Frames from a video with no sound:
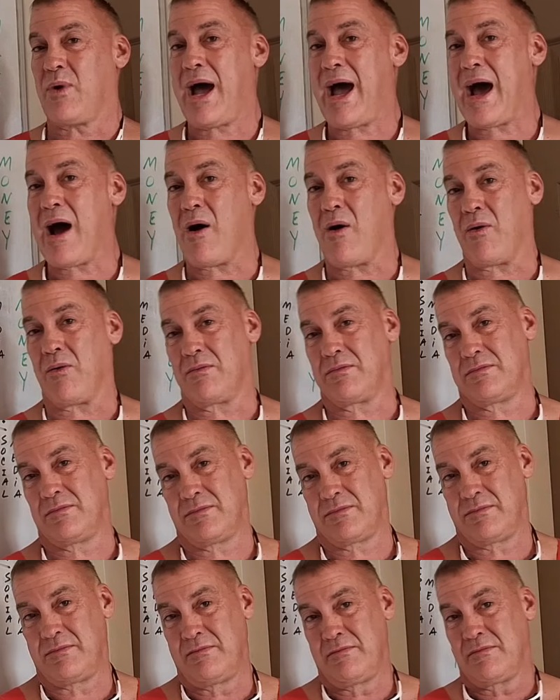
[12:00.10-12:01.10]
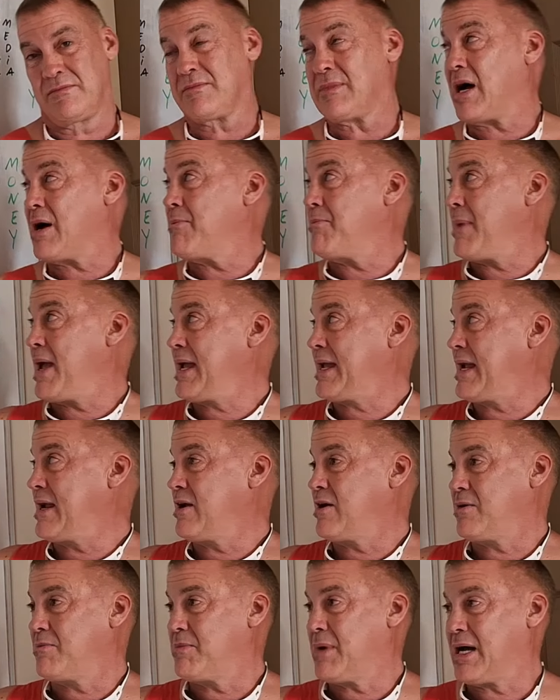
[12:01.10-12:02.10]
wow, I'm
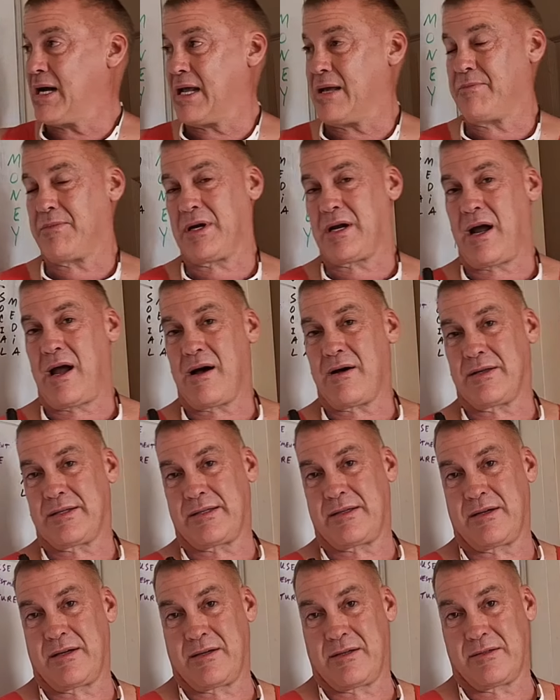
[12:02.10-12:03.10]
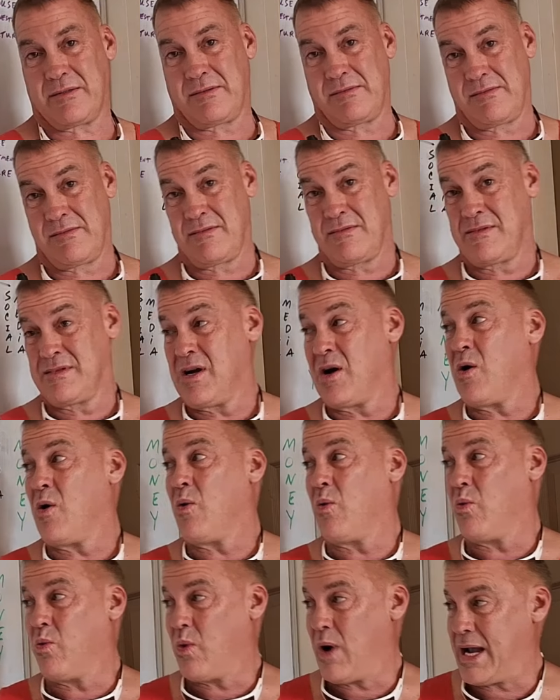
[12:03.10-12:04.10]
making good money, but I also
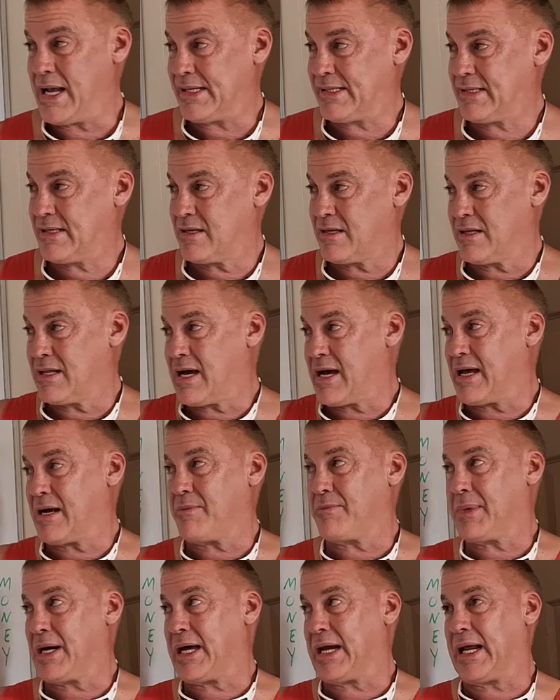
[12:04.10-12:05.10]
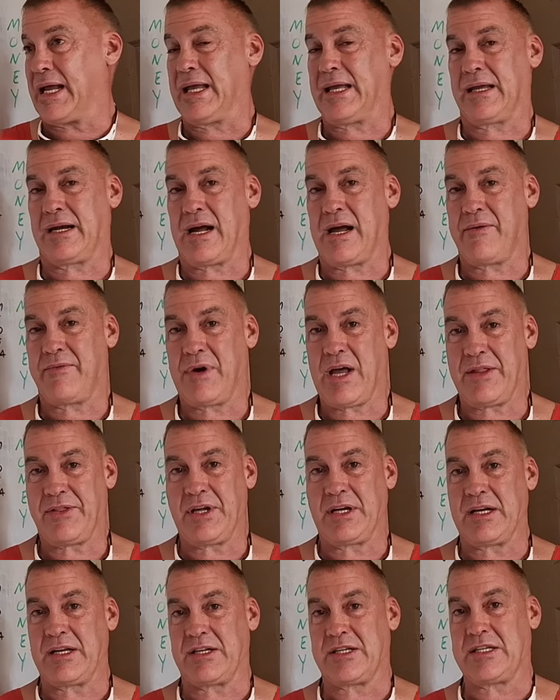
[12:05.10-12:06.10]
wasted a lot of money and I have
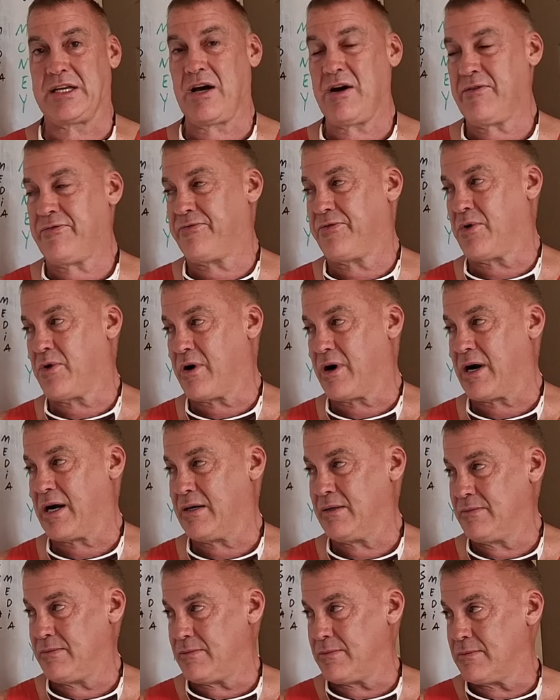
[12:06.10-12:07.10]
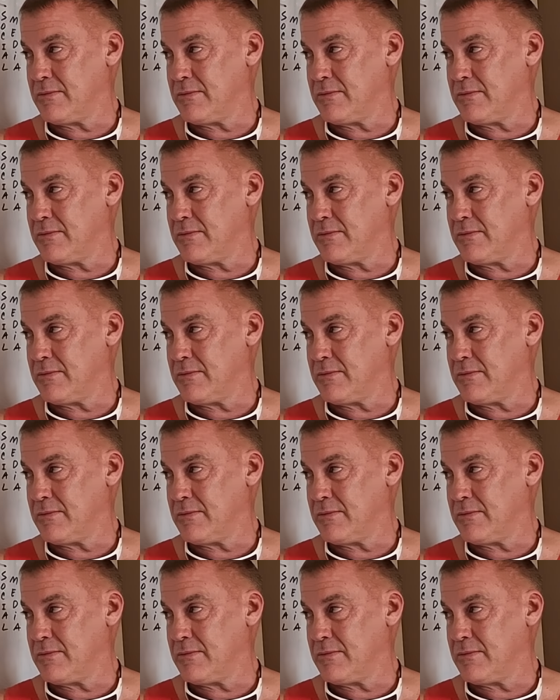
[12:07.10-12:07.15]
nothing to show for it.